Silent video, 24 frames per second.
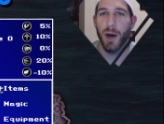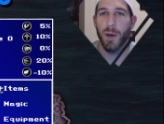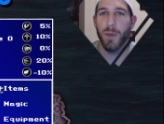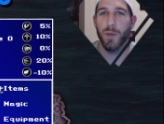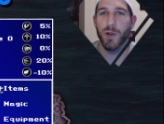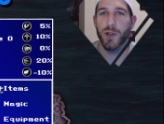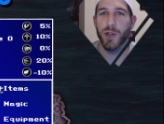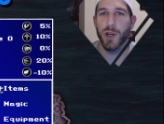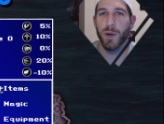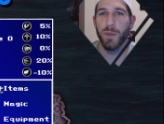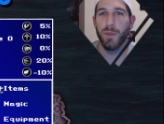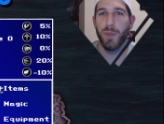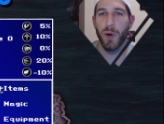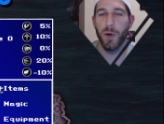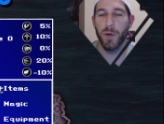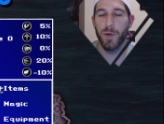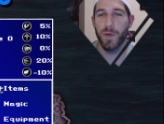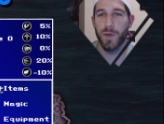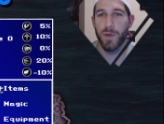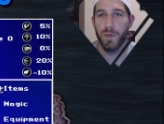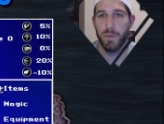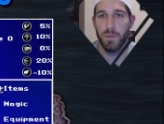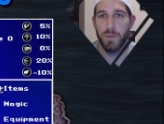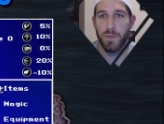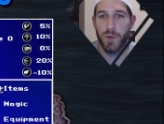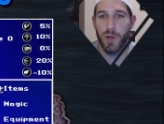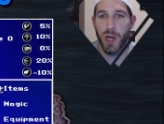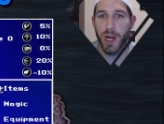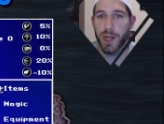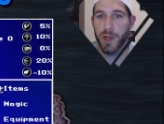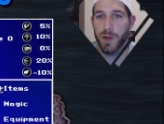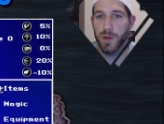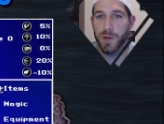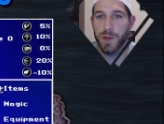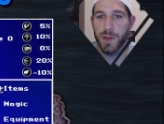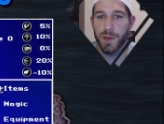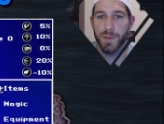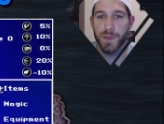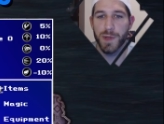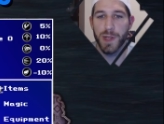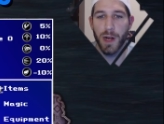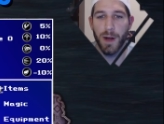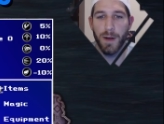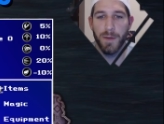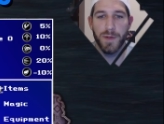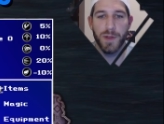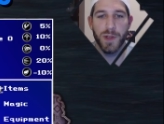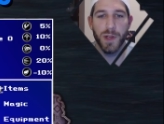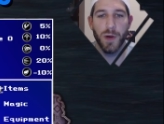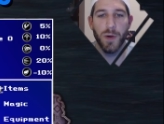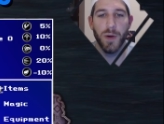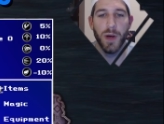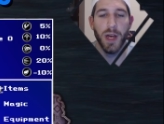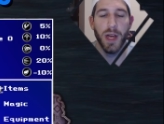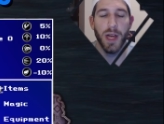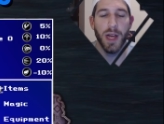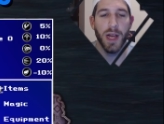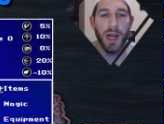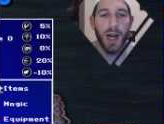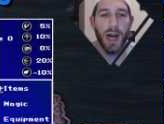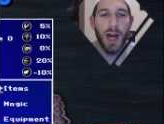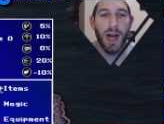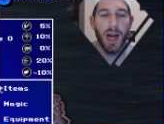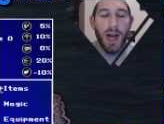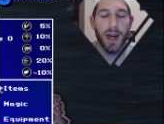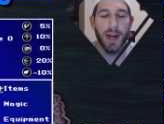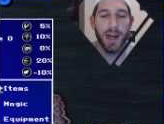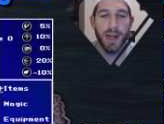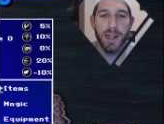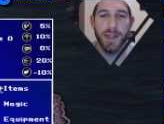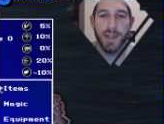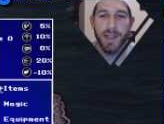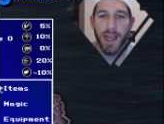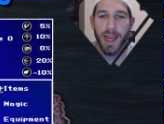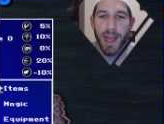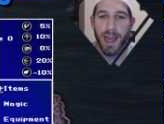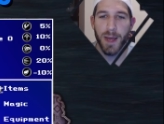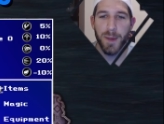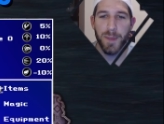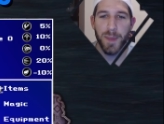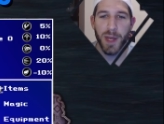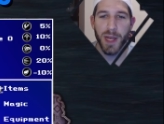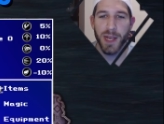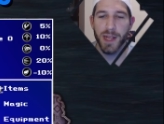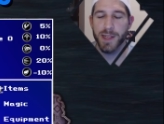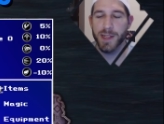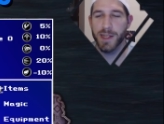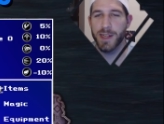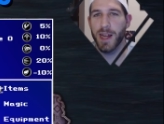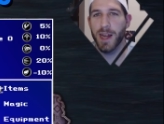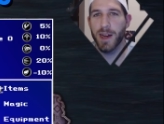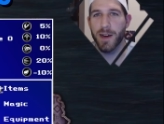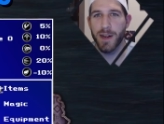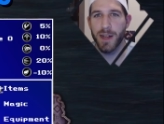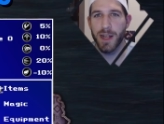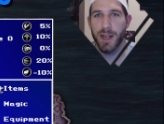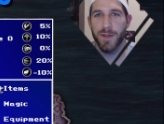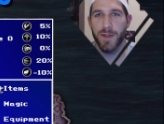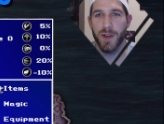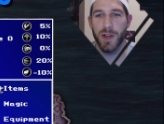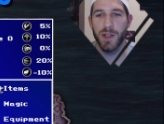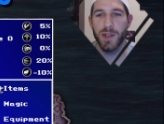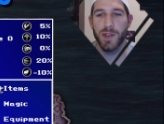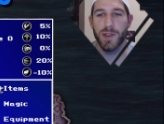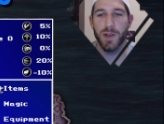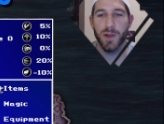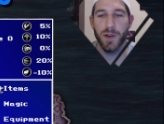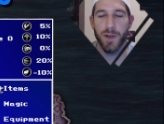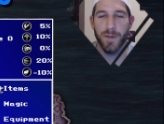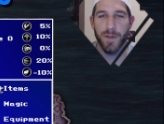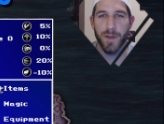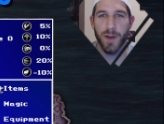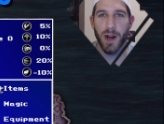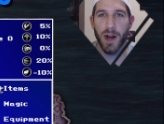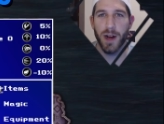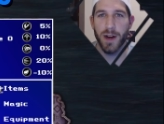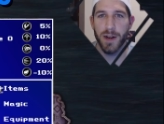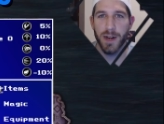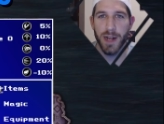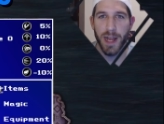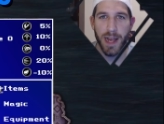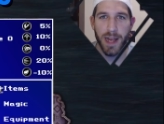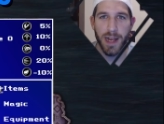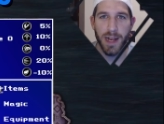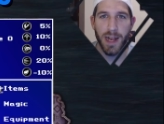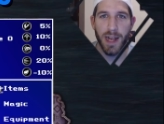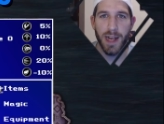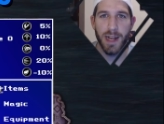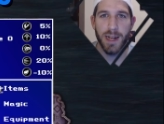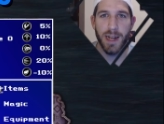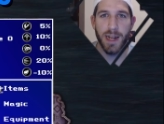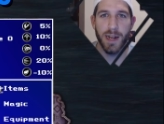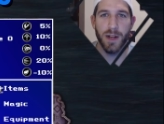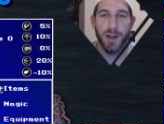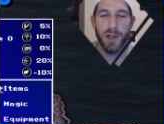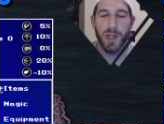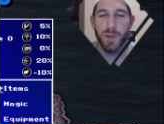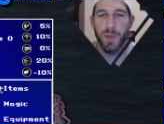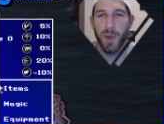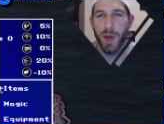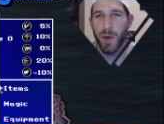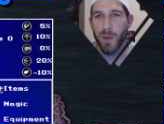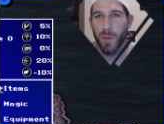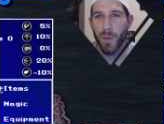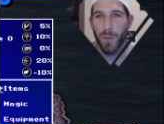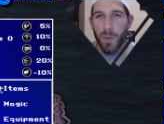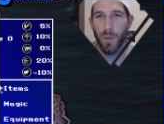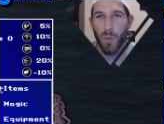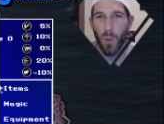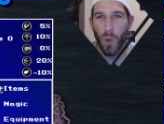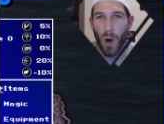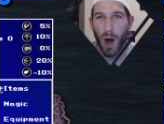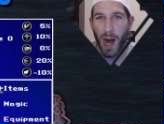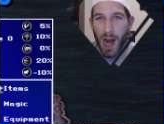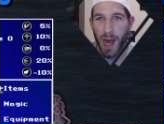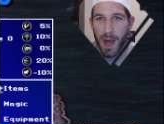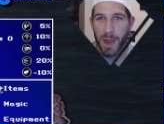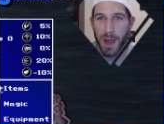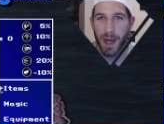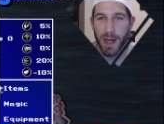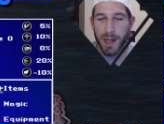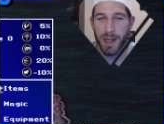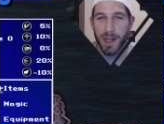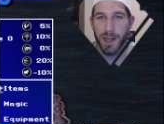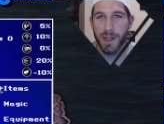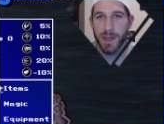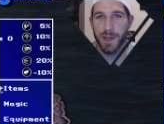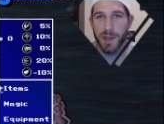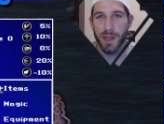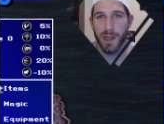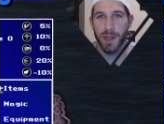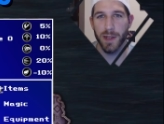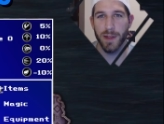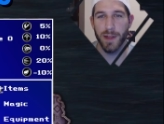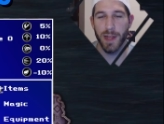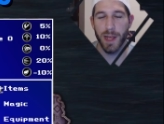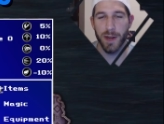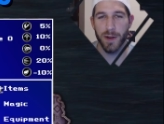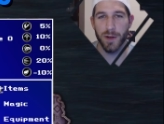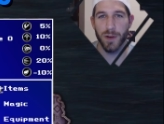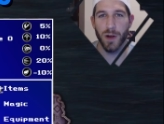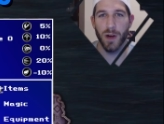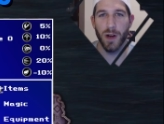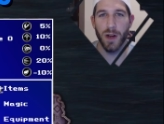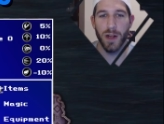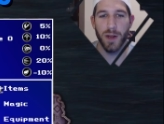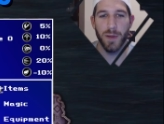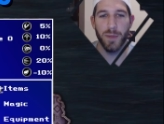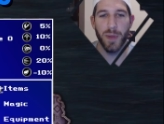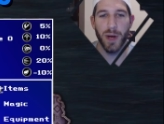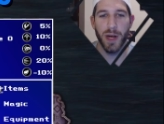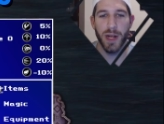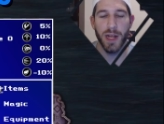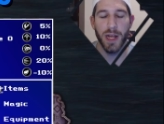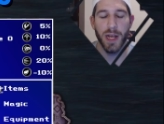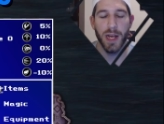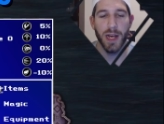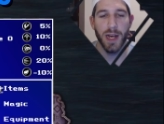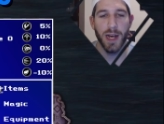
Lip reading: which are both Dragoons themselves, so I'm gonna say AP is an area of concern for Aranea, and I'll explain why that is later on, but